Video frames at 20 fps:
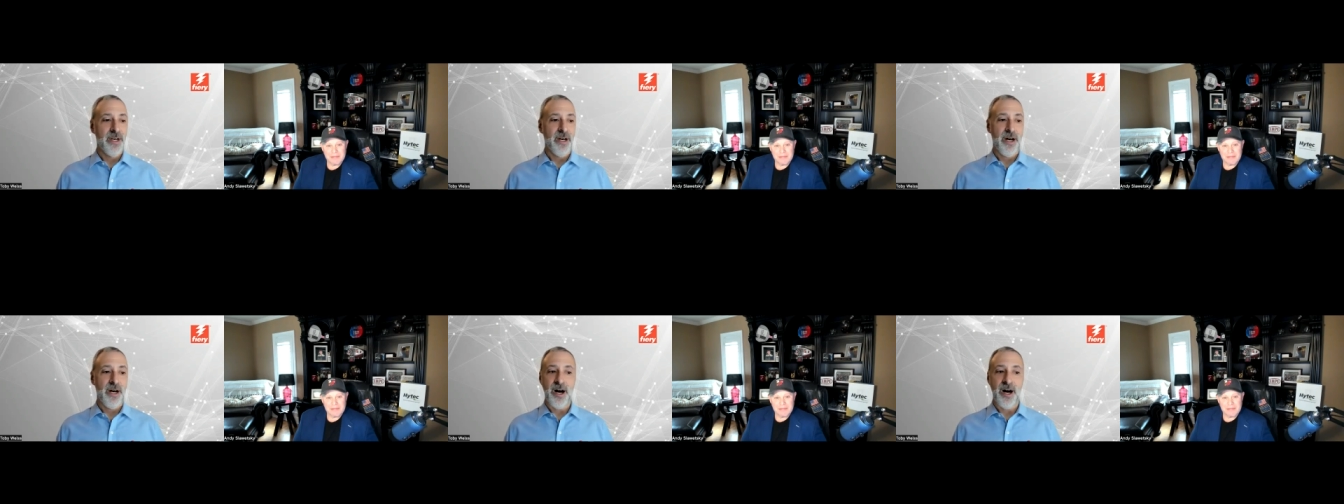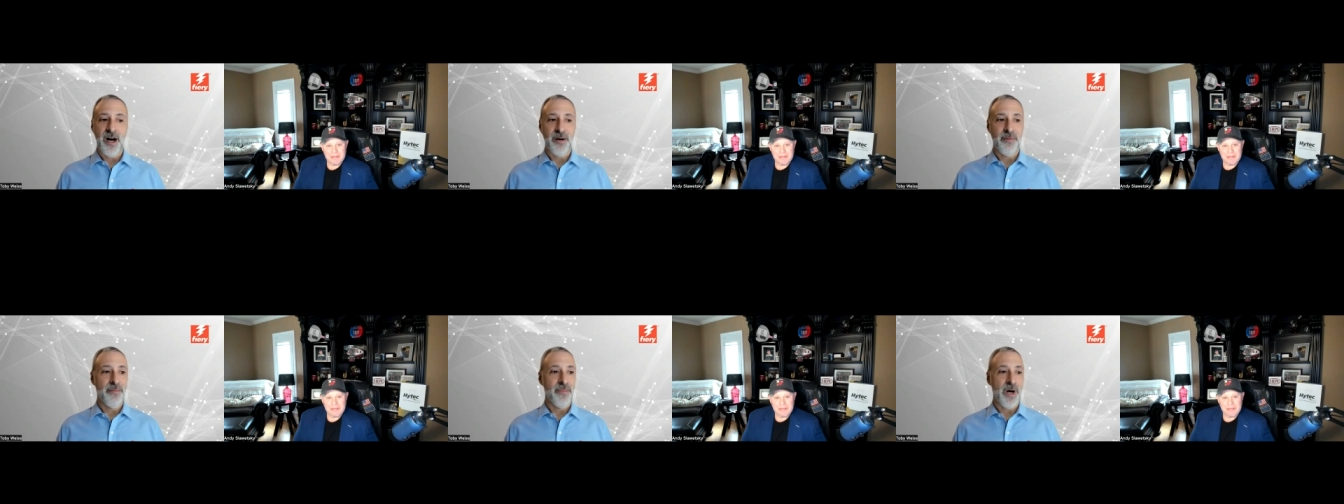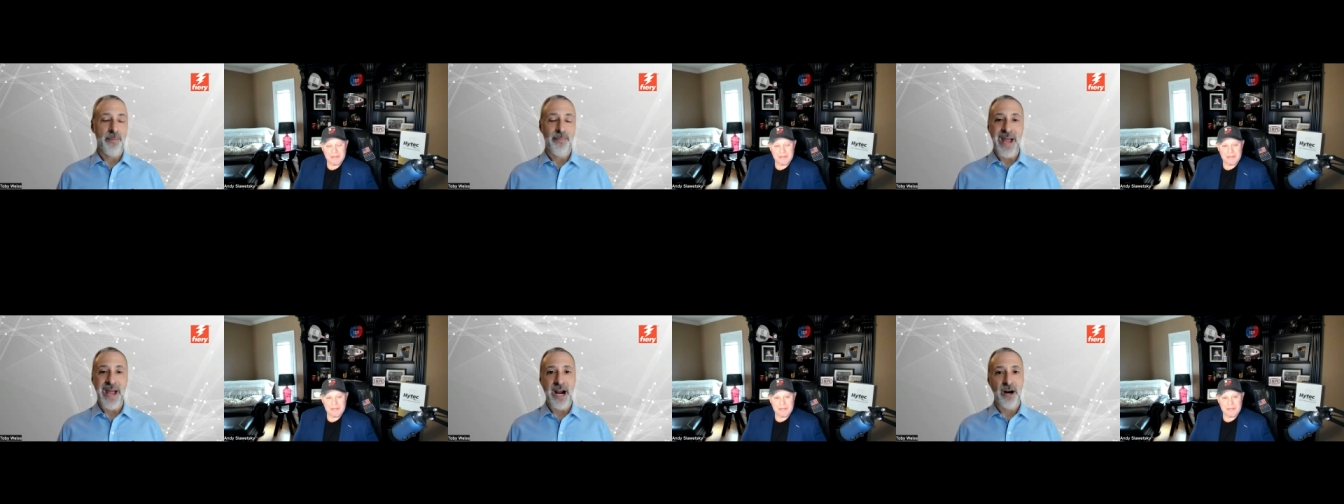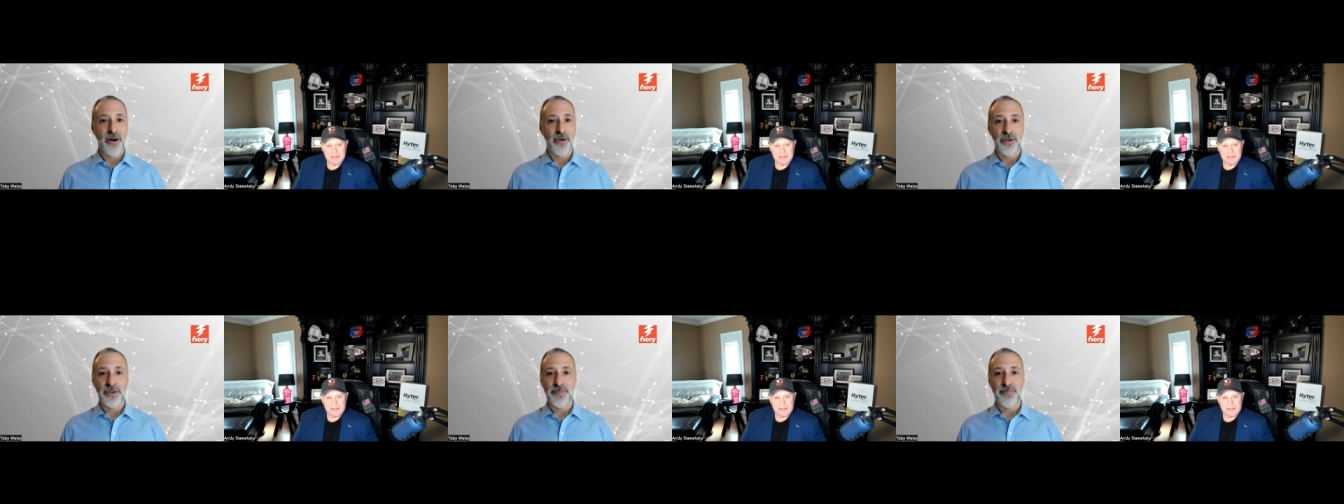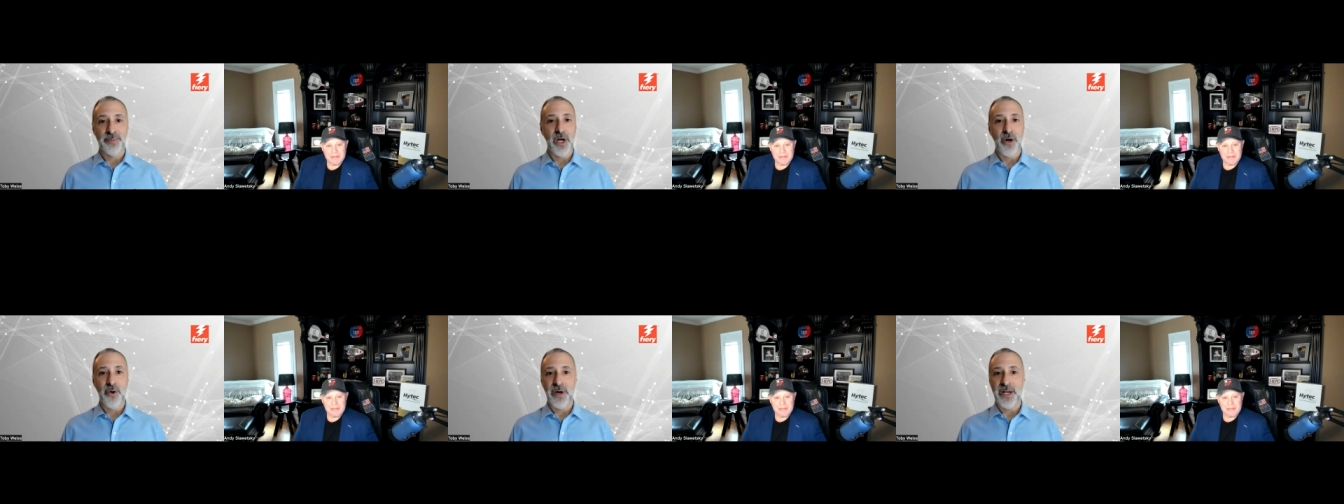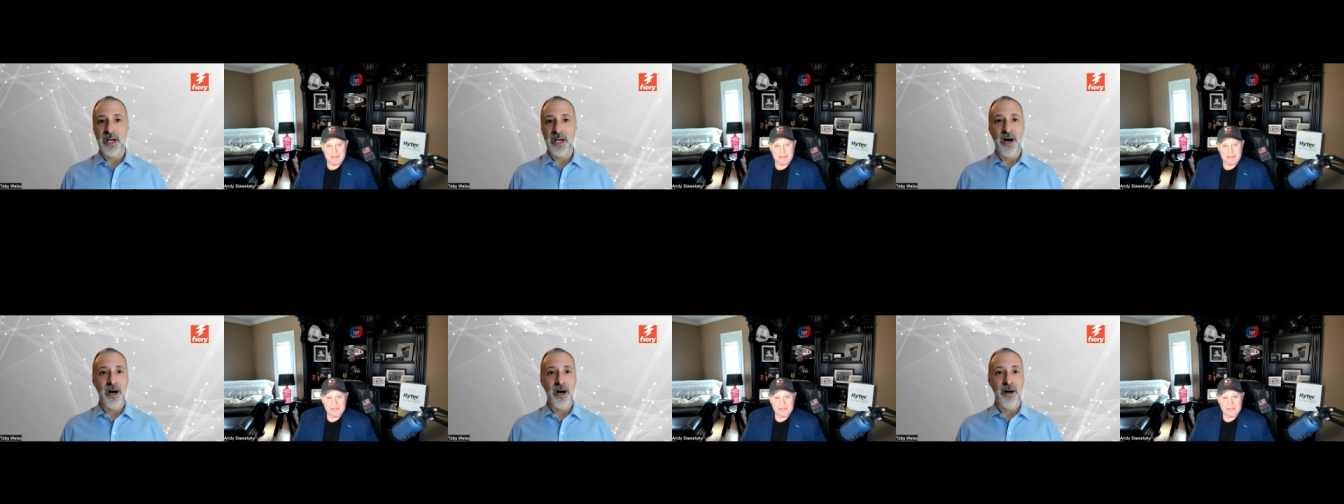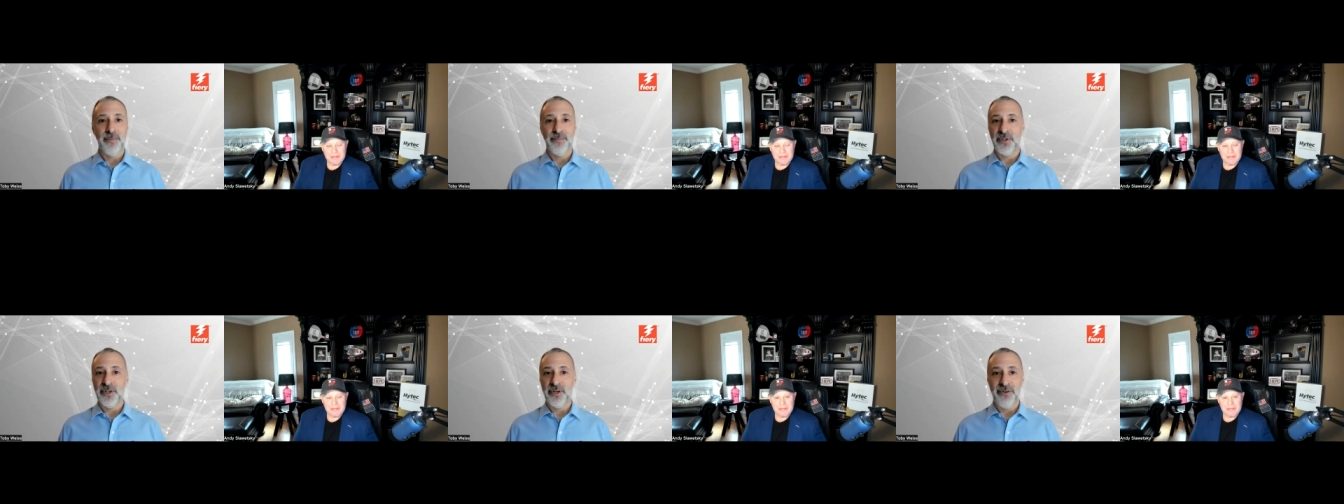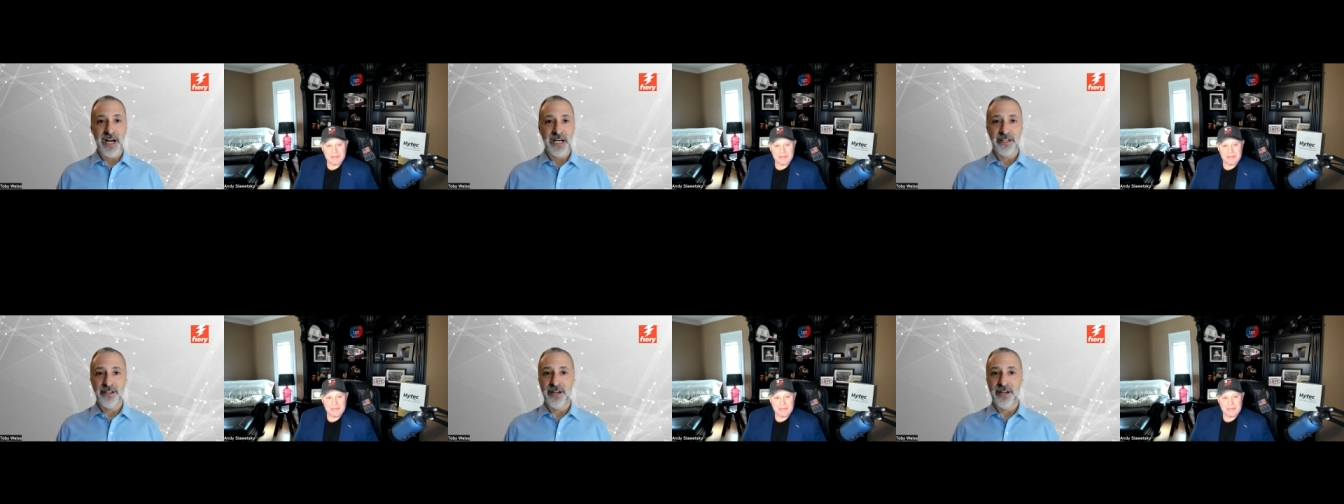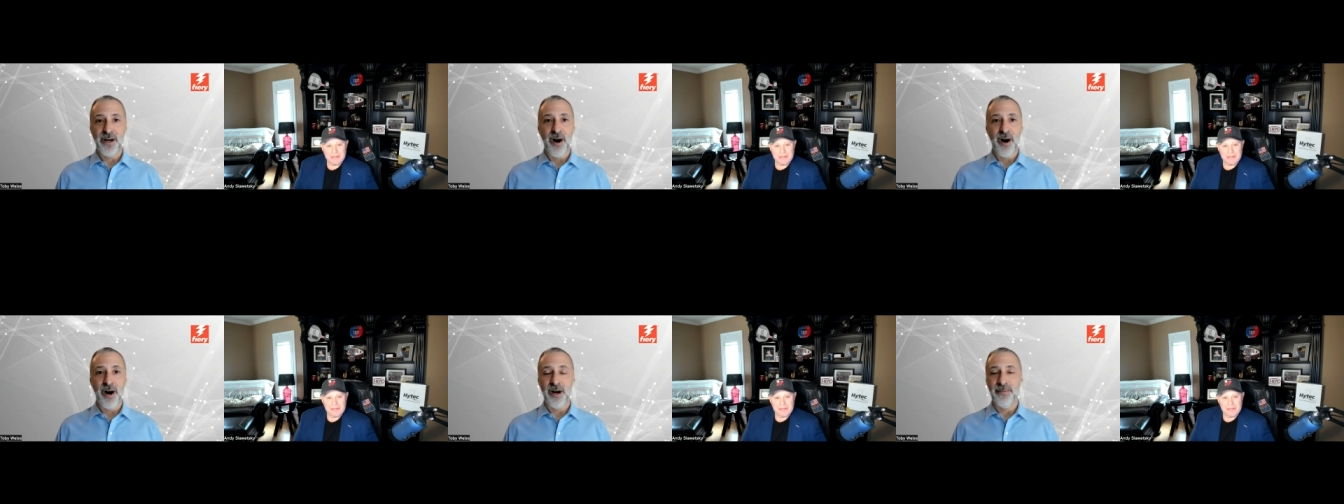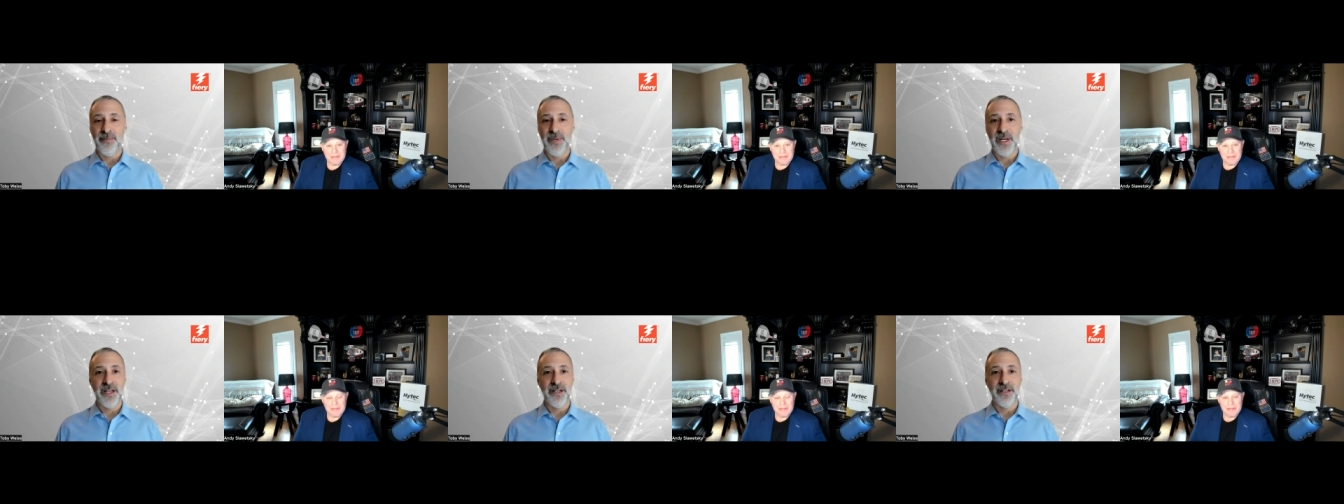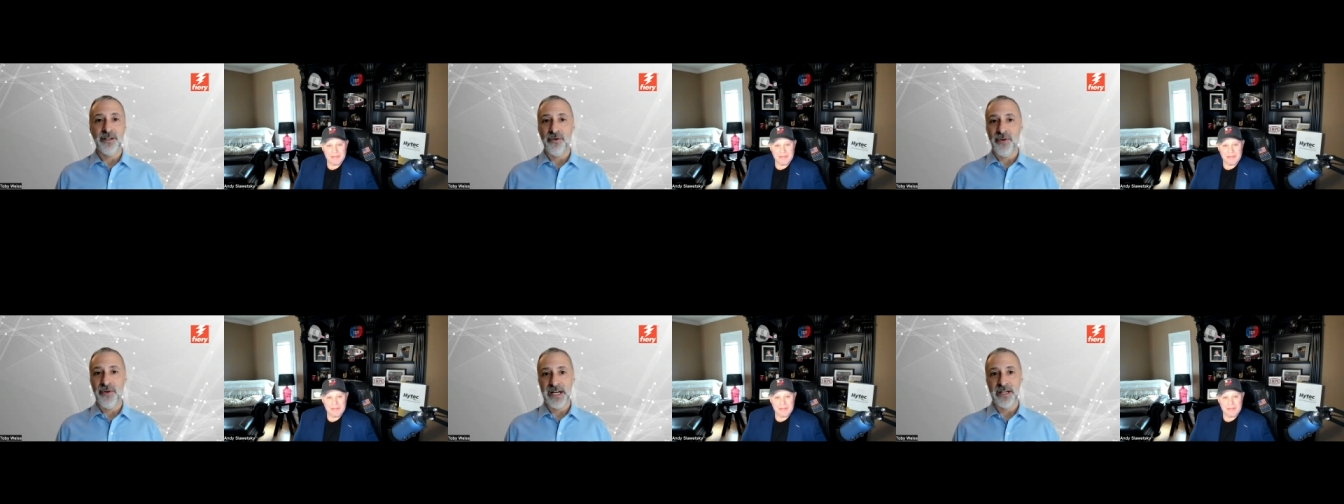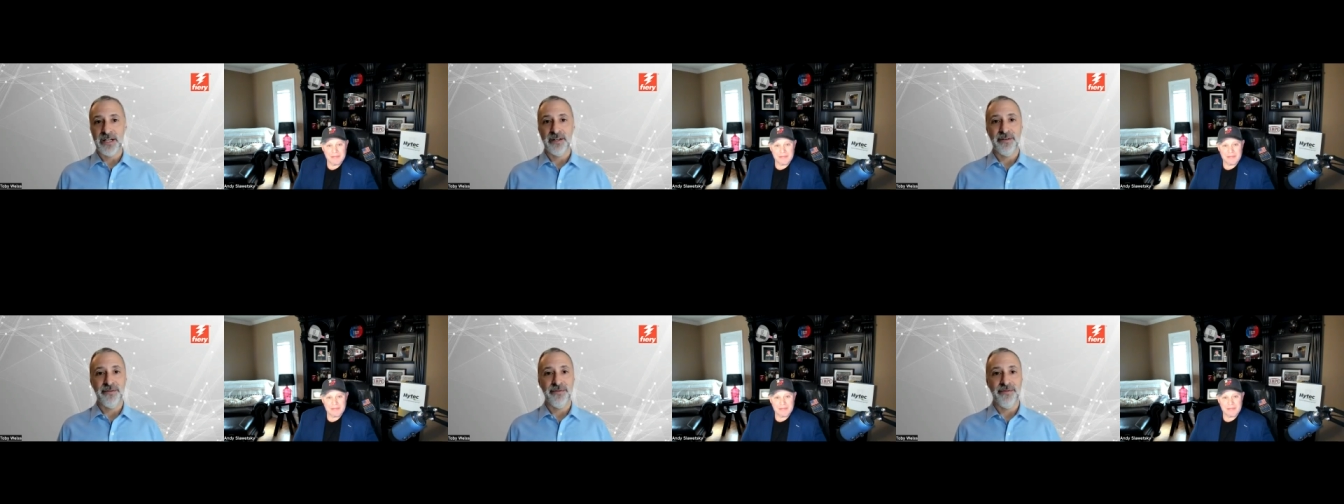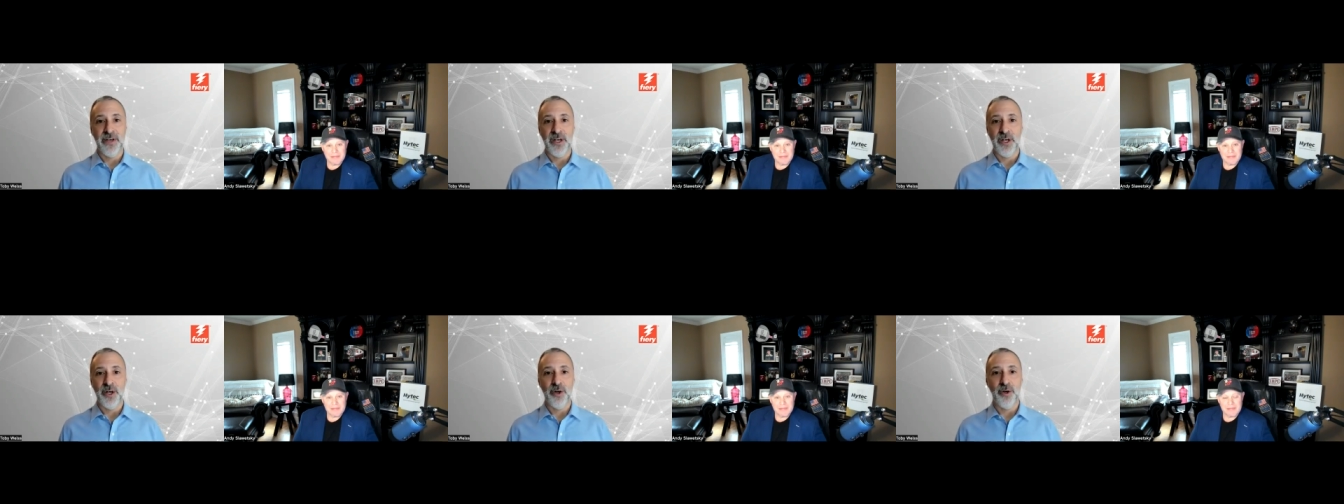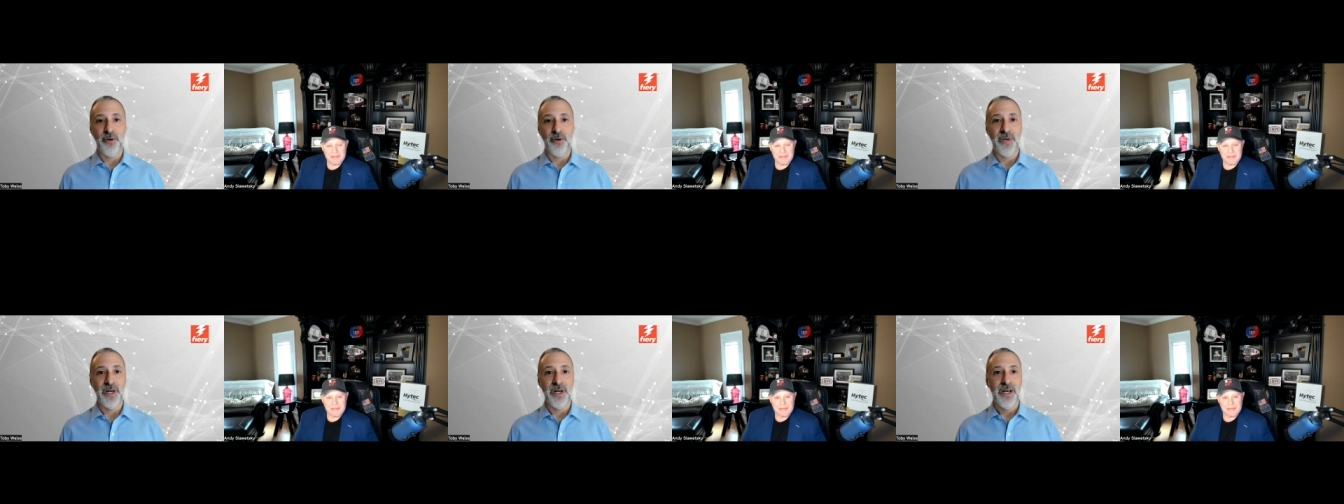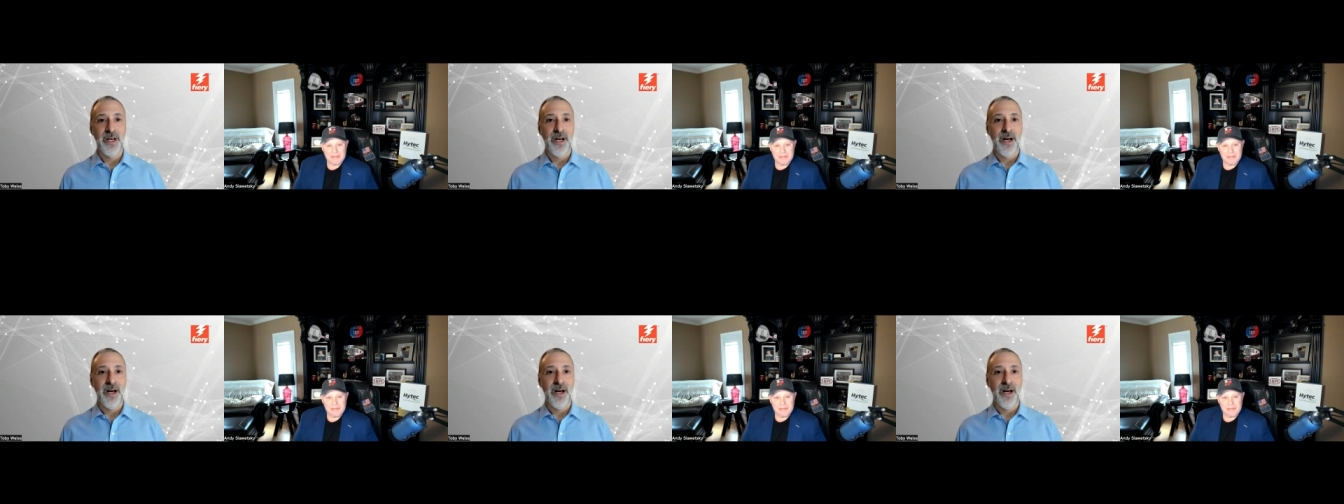apparel's blowing up, direct to garment, direct to film,